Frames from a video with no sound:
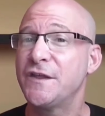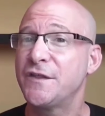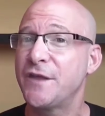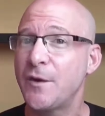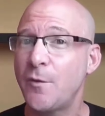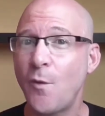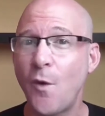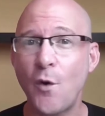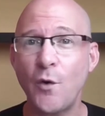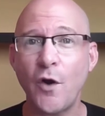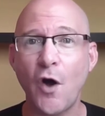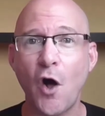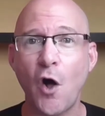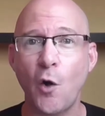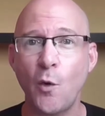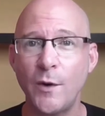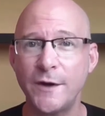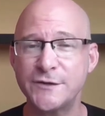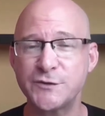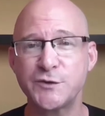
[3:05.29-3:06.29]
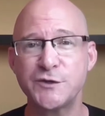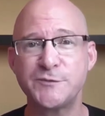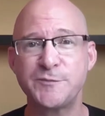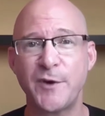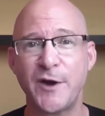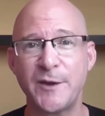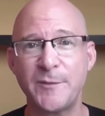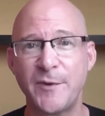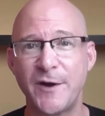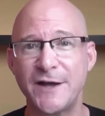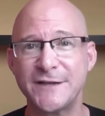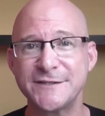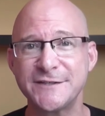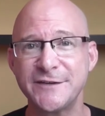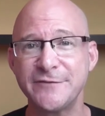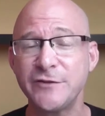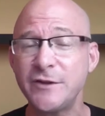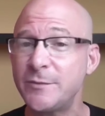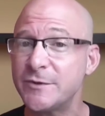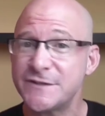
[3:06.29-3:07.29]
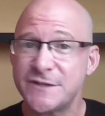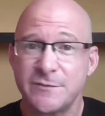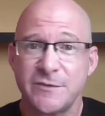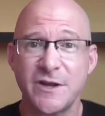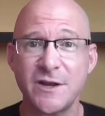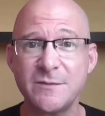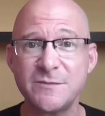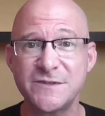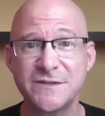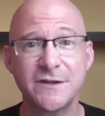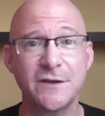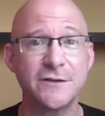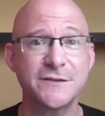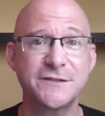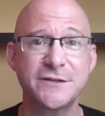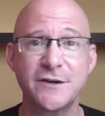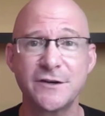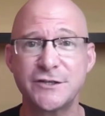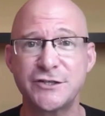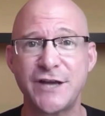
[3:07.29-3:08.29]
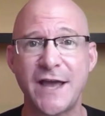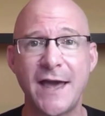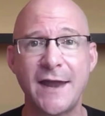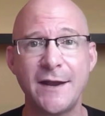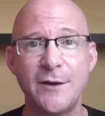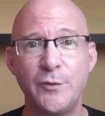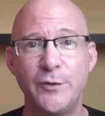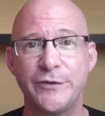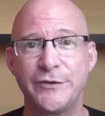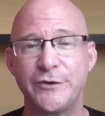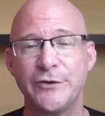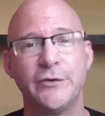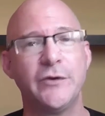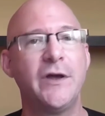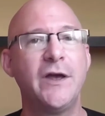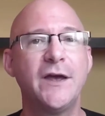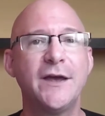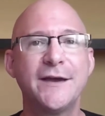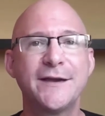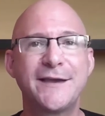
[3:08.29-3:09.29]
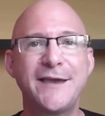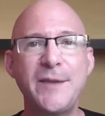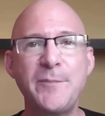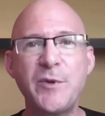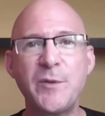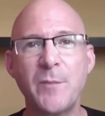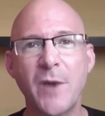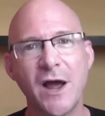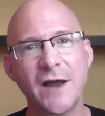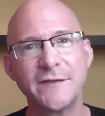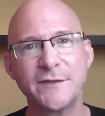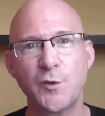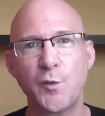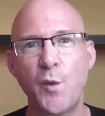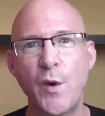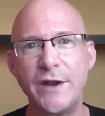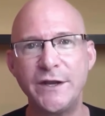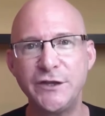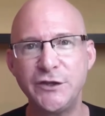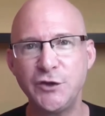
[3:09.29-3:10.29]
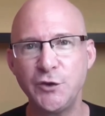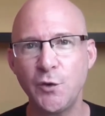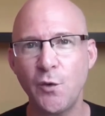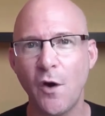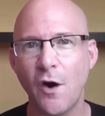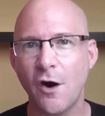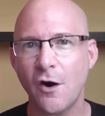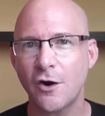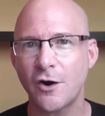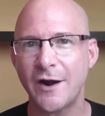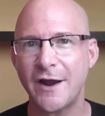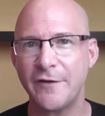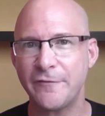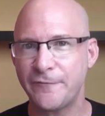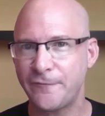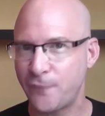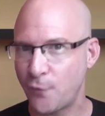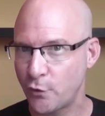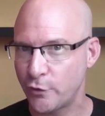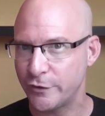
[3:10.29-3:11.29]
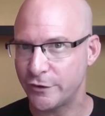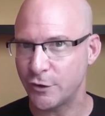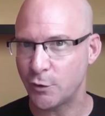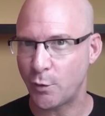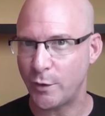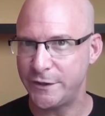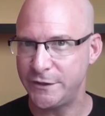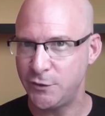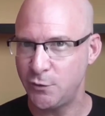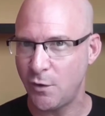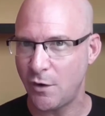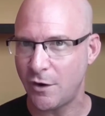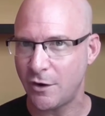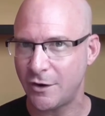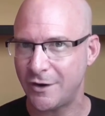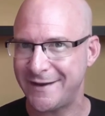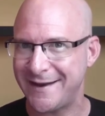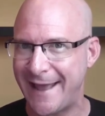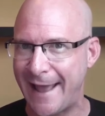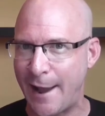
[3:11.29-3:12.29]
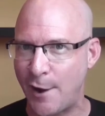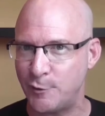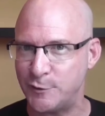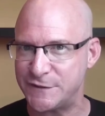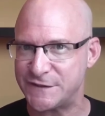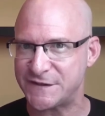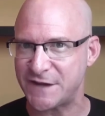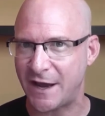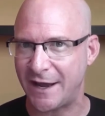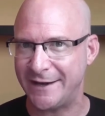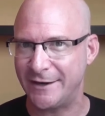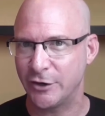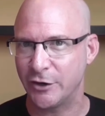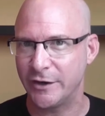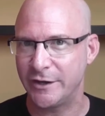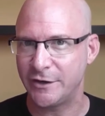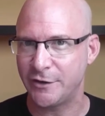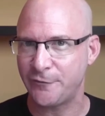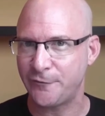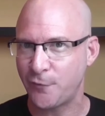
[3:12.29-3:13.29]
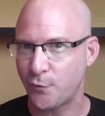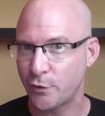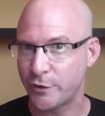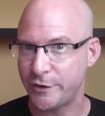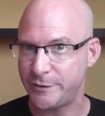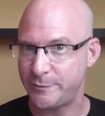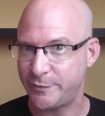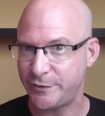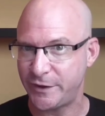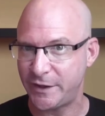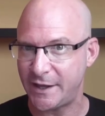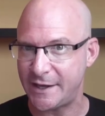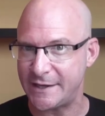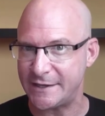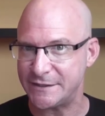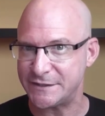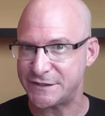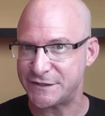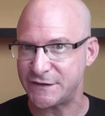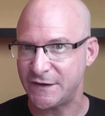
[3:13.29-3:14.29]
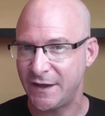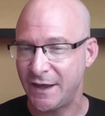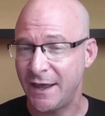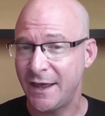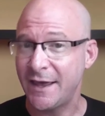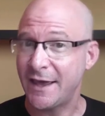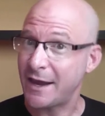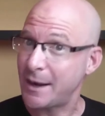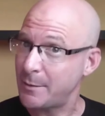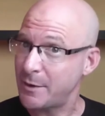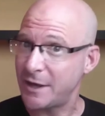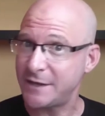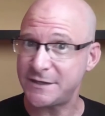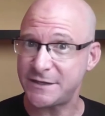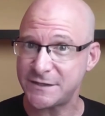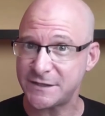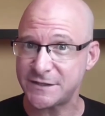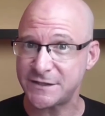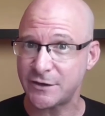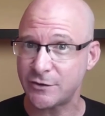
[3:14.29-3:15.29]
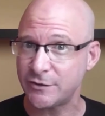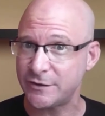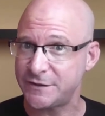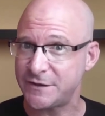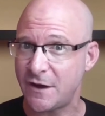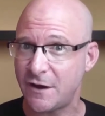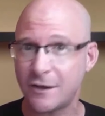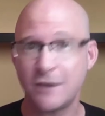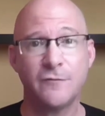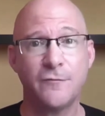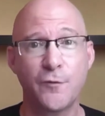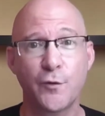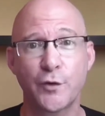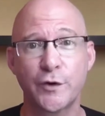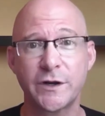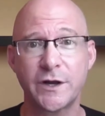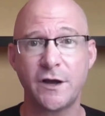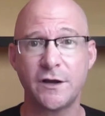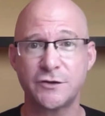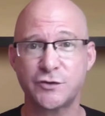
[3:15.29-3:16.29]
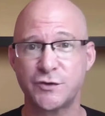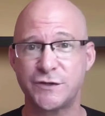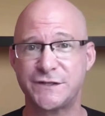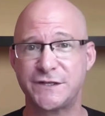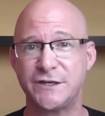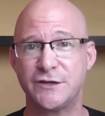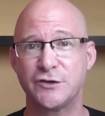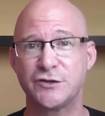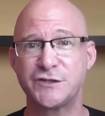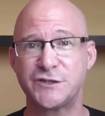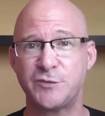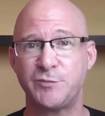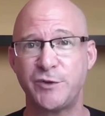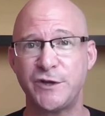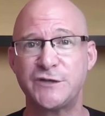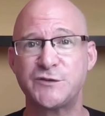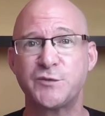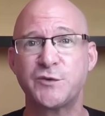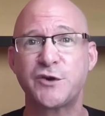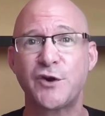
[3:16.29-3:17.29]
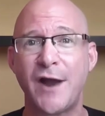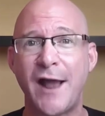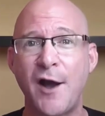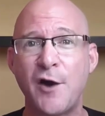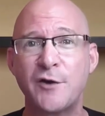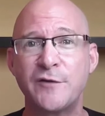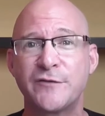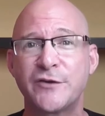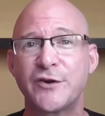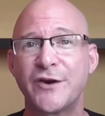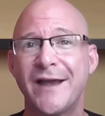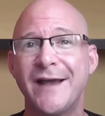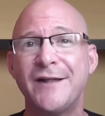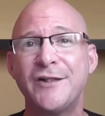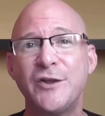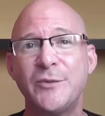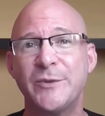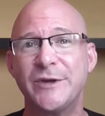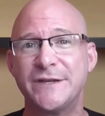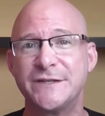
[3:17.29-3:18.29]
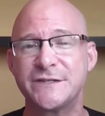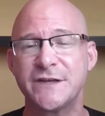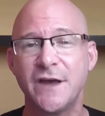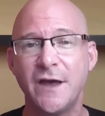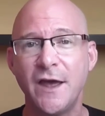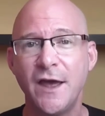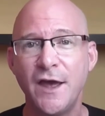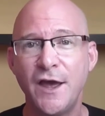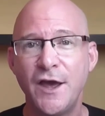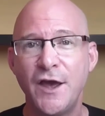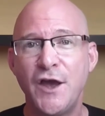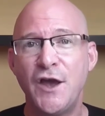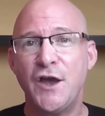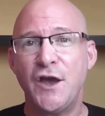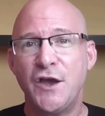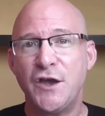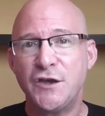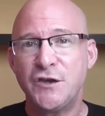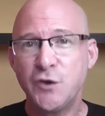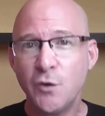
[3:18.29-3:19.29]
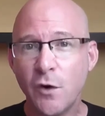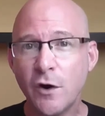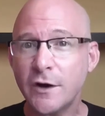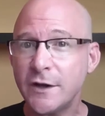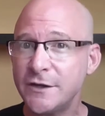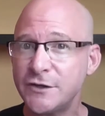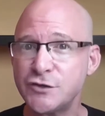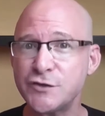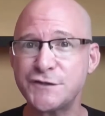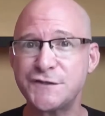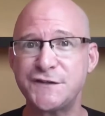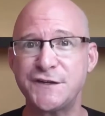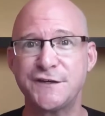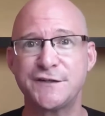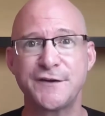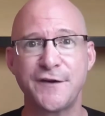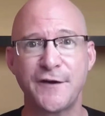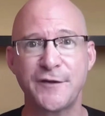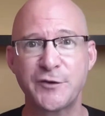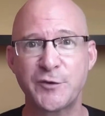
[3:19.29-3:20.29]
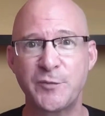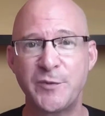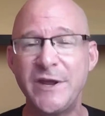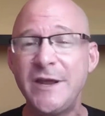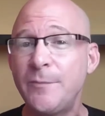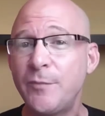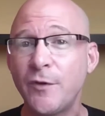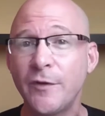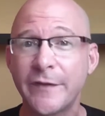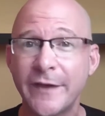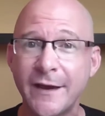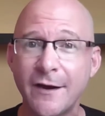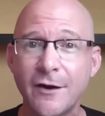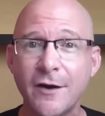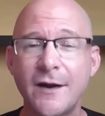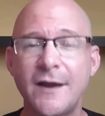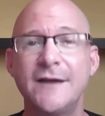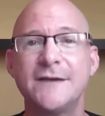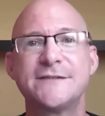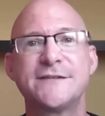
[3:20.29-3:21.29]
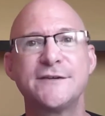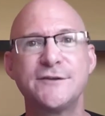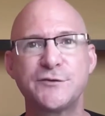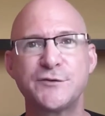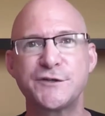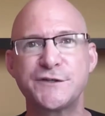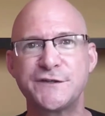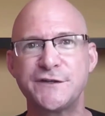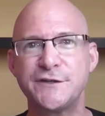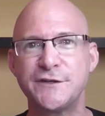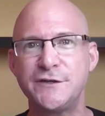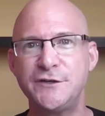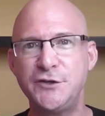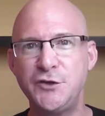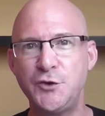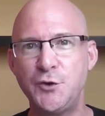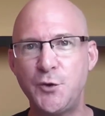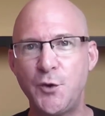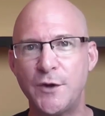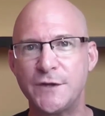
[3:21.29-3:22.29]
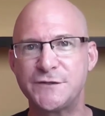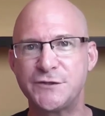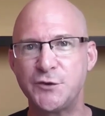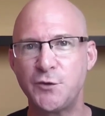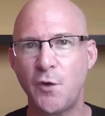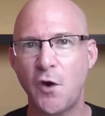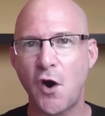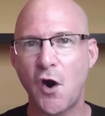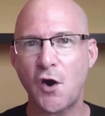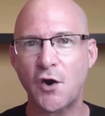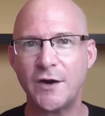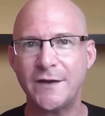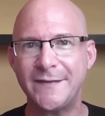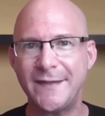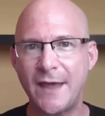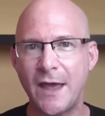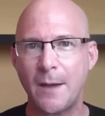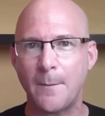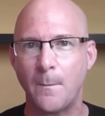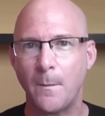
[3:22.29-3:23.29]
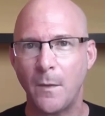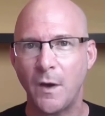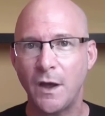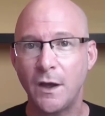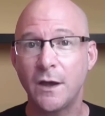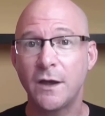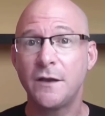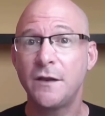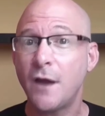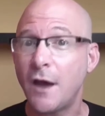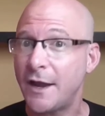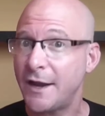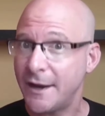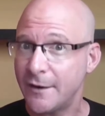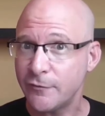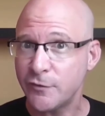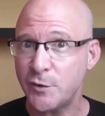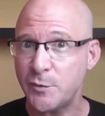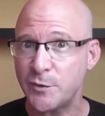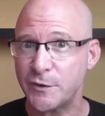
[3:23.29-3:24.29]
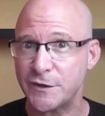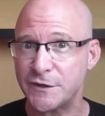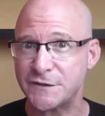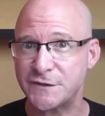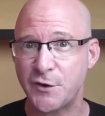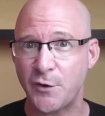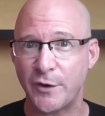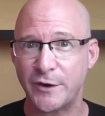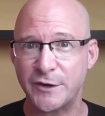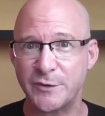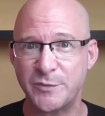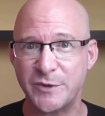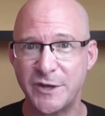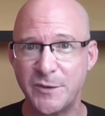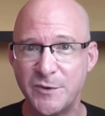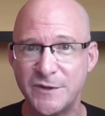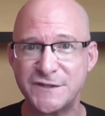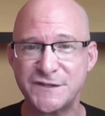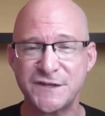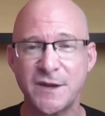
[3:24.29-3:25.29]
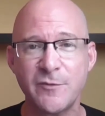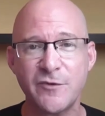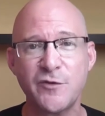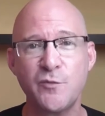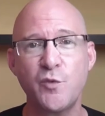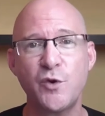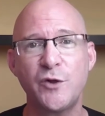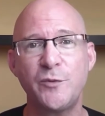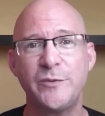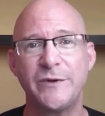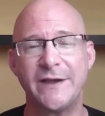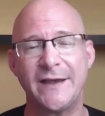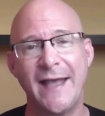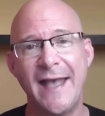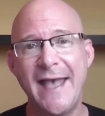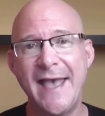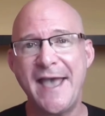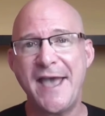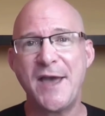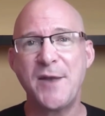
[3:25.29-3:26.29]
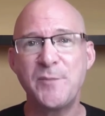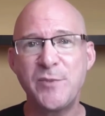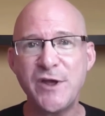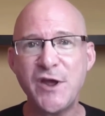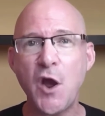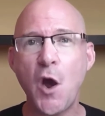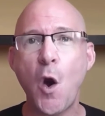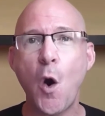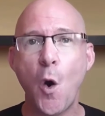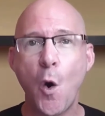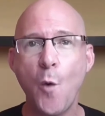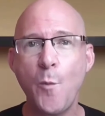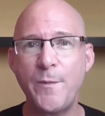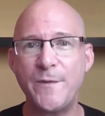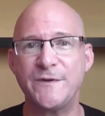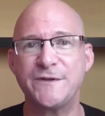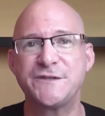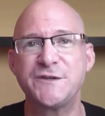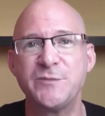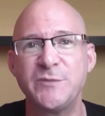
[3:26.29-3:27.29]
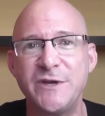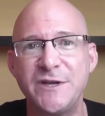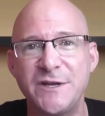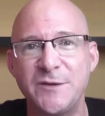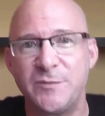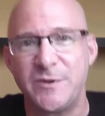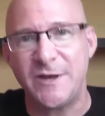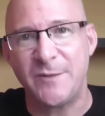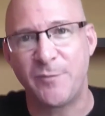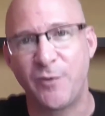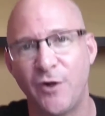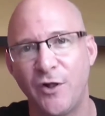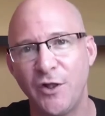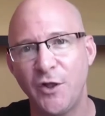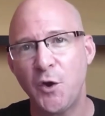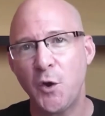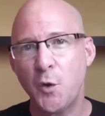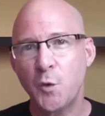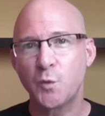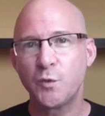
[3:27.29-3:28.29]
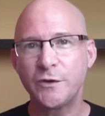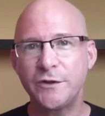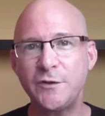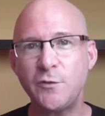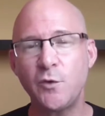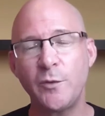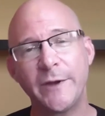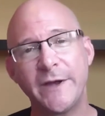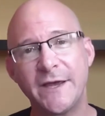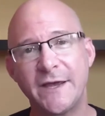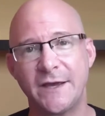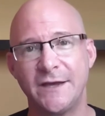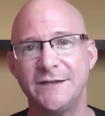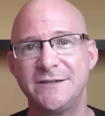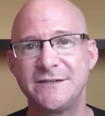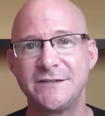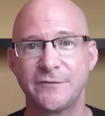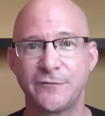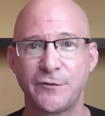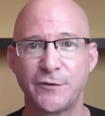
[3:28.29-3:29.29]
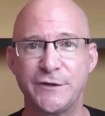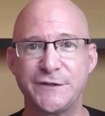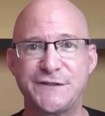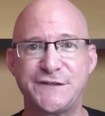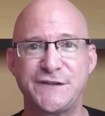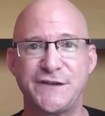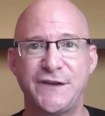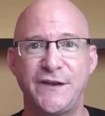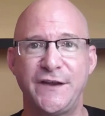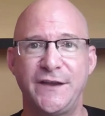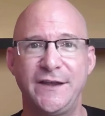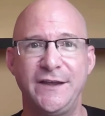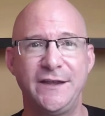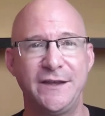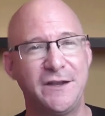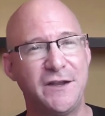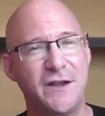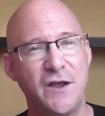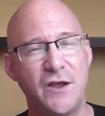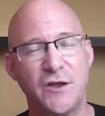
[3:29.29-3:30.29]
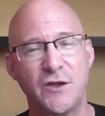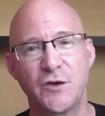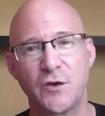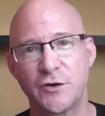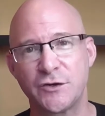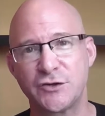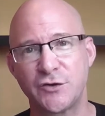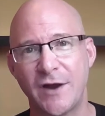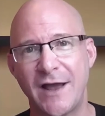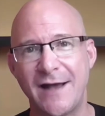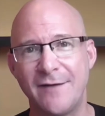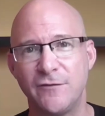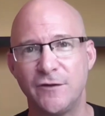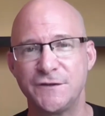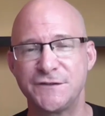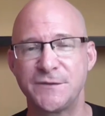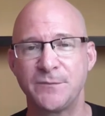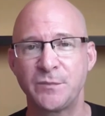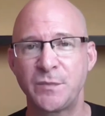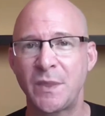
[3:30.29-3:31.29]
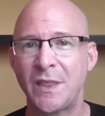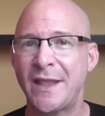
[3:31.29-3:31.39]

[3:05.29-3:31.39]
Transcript: They won't always respond positively, but sometimes they'll start chatting with you. Keep in mind that when you are a foreigner, when you are an outsider in a foreign place, and I'm not necessarily talking foreign countries here, just a place where you're out of your element, you are interesting to other people. They are as interested in you as you are in them. Not everybody's going to be, but some of them will be. And being open to meeting people really will make a difference in your travels.